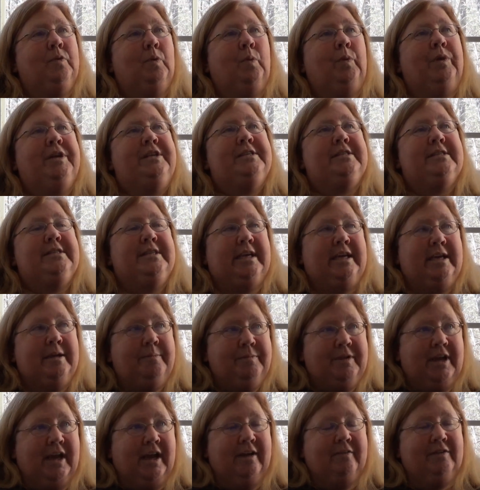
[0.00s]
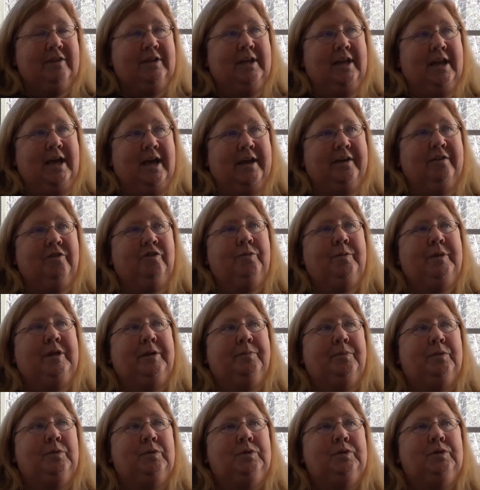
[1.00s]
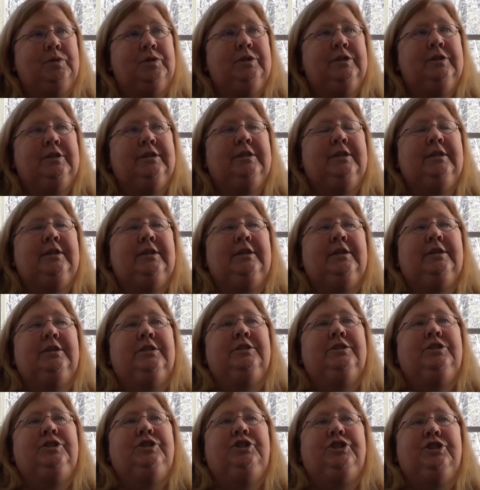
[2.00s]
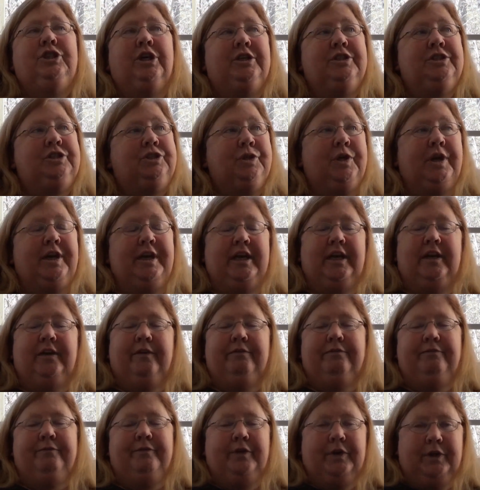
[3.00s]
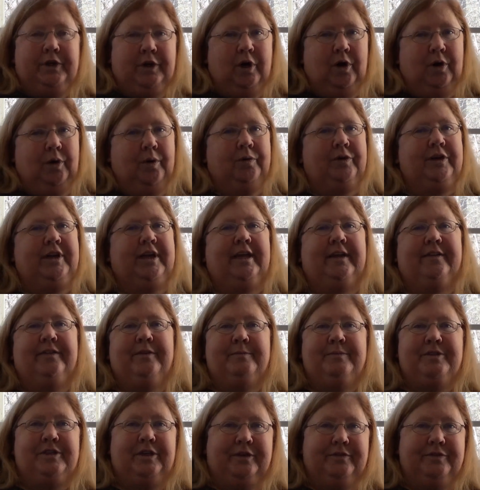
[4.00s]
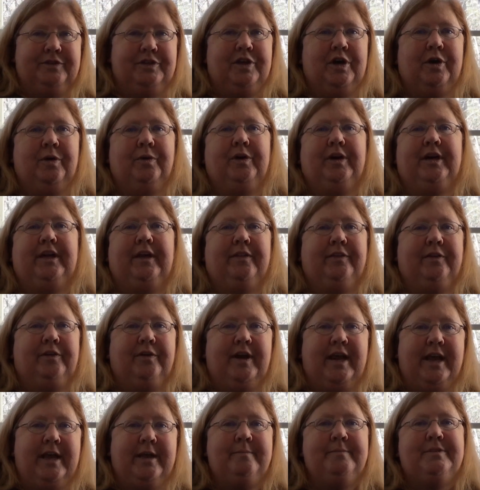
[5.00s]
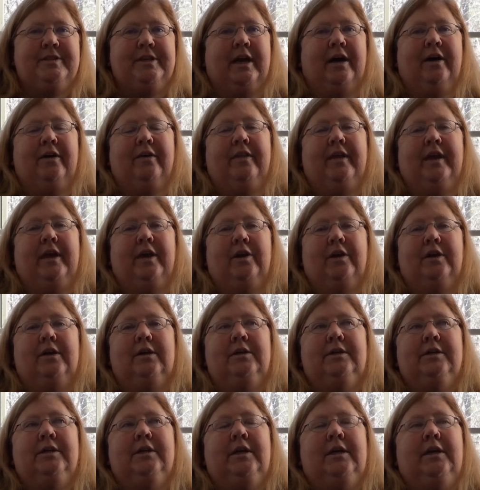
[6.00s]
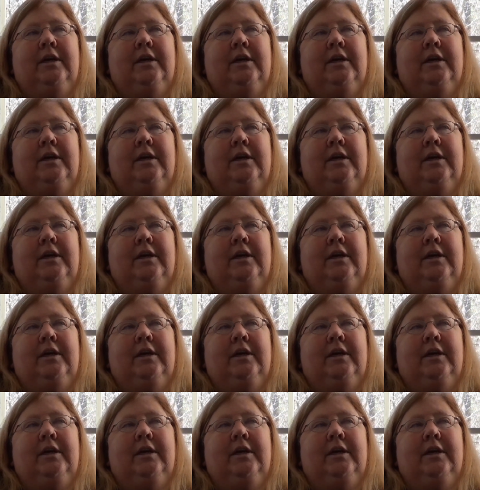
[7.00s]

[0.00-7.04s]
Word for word: we seem to have a lot of people just trying to get a foothold to get themselves known or get their names out there